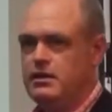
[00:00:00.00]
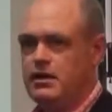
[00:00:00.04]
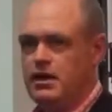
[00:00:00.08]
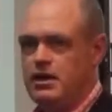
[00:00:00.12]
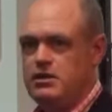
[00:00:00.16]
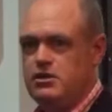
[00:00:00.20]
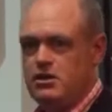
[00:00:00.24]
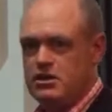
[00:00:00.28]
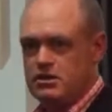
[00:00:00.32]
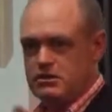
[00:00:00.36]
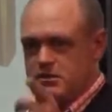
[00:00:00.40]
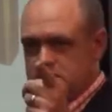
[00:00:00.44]

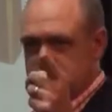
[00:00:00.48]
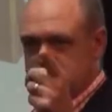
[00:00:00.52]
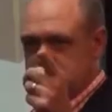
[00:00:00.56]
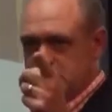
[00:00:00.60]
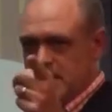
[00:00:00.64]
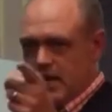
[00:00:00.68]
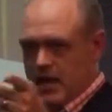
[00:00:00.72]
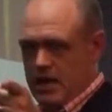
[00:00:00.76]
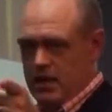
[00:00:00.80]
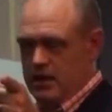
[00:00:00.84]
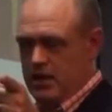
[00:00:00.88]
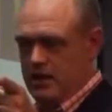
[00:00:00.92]
and you can
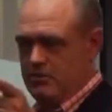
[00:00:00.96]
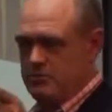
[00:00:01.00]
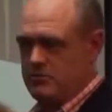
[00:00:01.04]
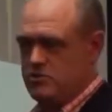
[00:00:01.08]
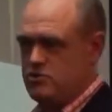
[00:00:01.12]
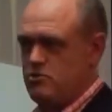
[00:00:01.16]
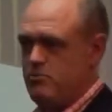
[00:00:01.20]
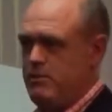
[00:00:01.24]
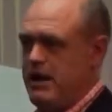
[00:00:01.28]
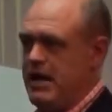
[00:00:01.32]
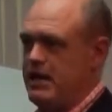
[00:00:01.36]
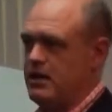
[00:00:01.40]
scale up
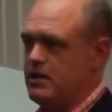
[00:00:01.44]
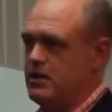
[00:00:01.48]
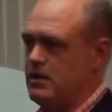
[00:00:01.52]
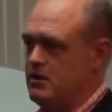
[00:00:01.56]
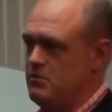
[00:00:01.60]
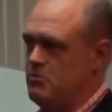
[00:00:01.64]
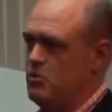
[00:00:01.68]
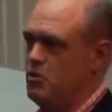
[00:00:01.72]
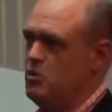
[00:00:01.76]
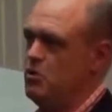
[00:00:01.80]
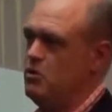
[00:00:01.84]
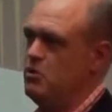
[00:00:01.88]
dramatically
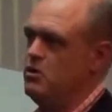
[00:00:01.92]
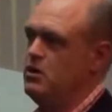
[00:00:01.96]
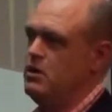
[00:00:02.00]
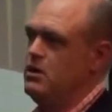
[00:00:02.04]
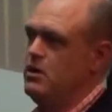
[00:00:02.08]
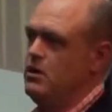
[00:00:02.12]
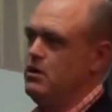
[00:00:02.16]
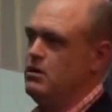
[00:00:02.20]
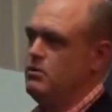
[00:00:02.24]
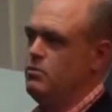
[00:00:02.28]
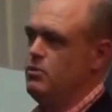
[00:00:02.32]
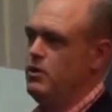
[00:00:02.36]
more
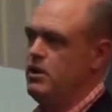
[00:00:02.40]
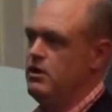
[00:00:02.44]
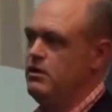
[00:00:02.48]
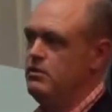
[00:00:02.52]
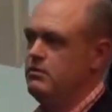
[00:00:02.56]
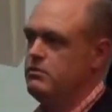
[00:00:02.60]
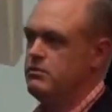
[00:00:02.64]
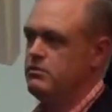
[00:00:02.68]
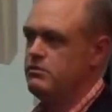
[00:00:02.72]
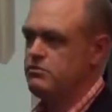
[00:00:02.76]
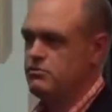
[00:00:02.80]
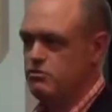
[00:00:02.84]

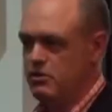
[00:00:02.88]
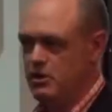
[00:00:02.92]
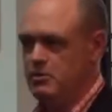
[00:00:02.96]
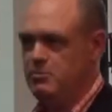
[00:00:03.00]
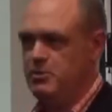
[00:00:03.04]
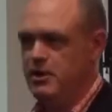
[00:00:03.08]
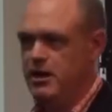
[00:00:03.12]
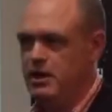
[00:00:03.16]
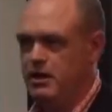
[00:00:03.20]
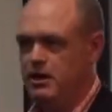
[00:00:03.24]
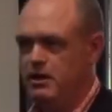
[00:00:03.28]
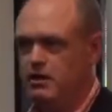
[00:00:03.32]
with
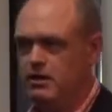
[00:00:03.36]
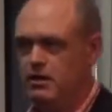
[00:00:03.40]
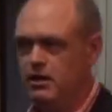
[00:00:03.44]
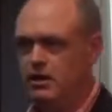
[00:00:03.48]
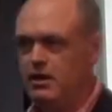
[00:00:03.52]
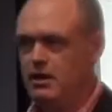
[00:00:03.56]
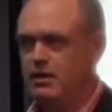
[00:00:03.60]
3PAR,